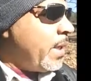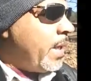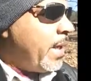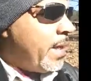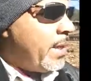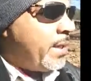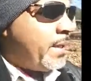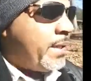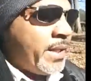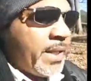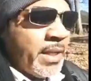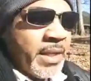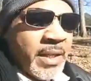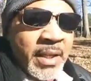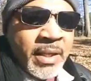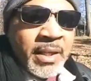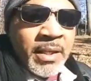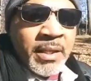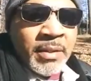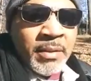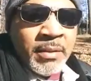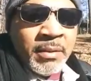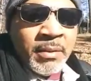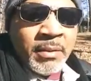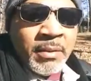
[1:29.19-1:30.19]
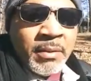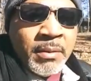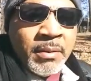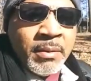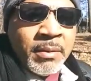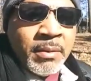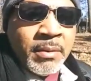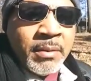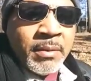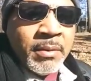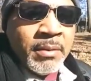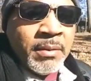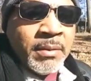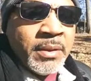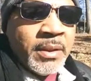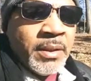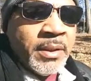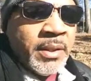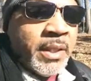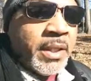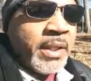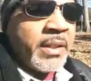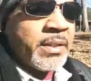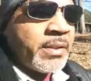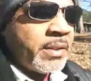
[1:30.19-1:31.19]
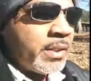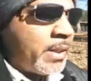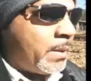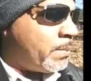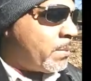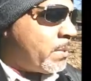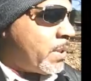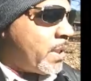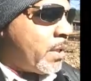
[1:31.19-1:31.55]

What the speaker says: And then the next step